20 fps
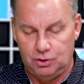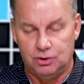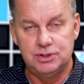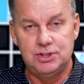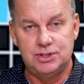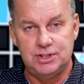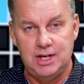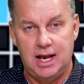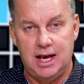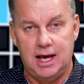or
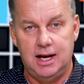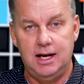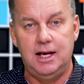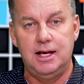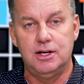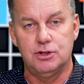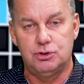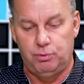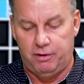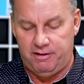sin
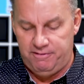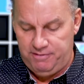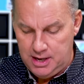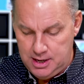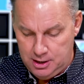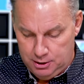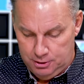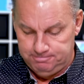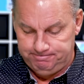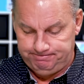is
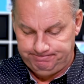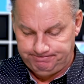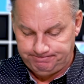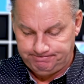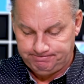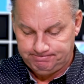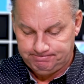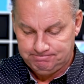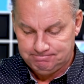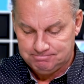revealed.
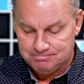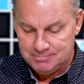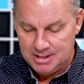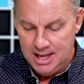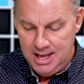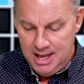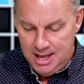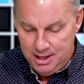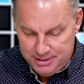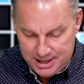
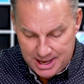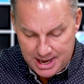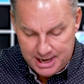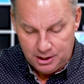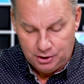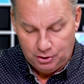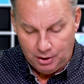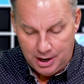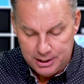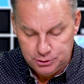The
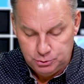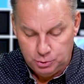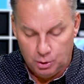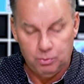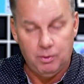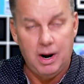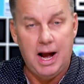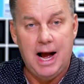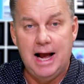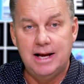Antichrist will
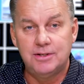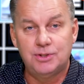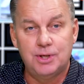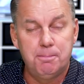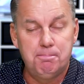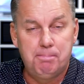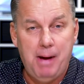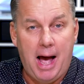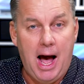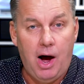rise
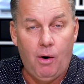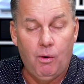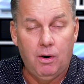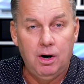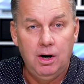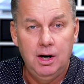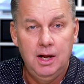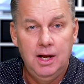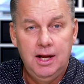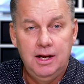in
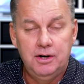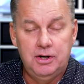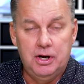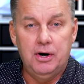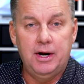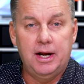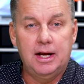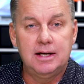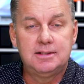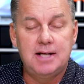power
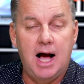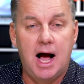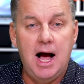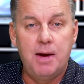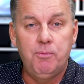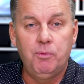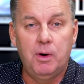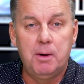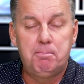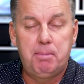during a
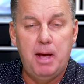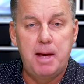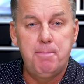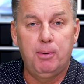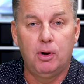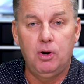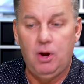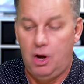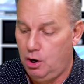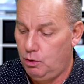time when
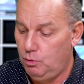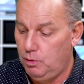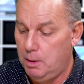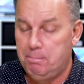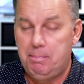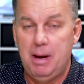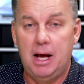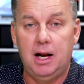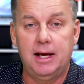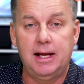people are
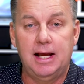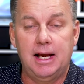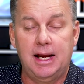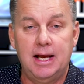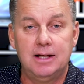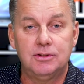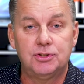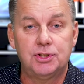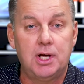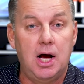rebelling
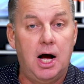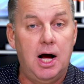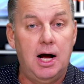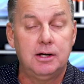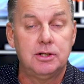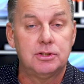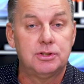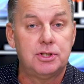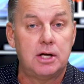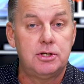against
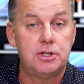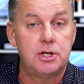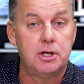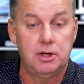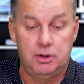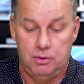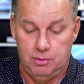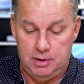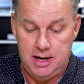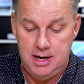God to such a
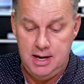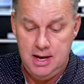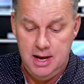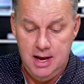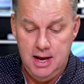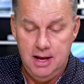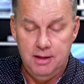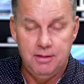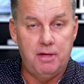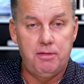degree
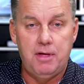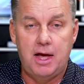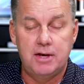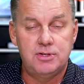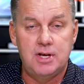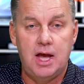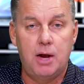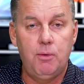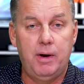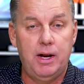that they
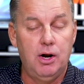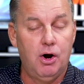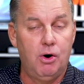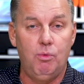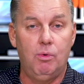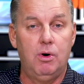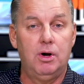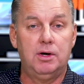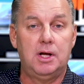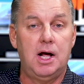say, we
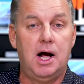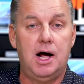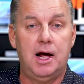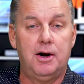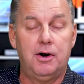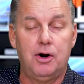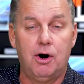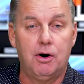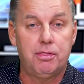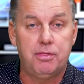don't want God
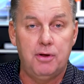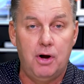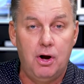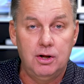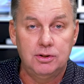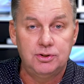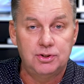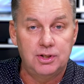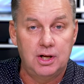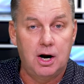in our
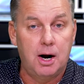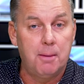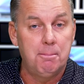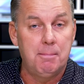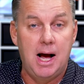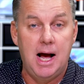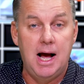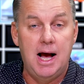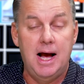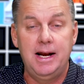thoughts, in our
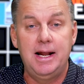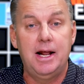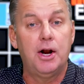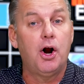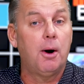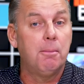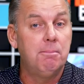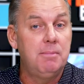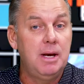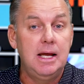mind, in
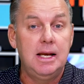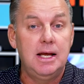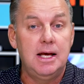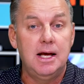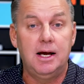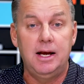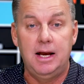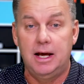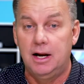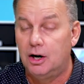our
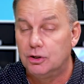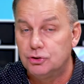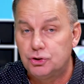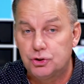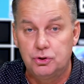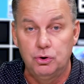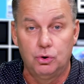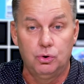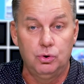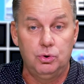media, in our
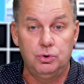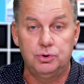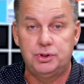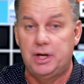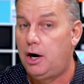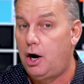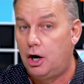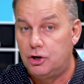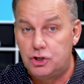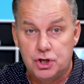schools,
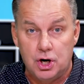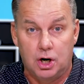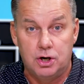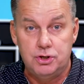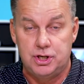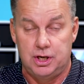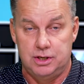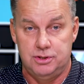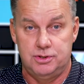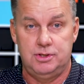in our
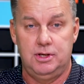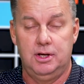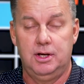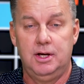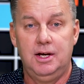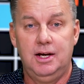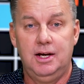churches.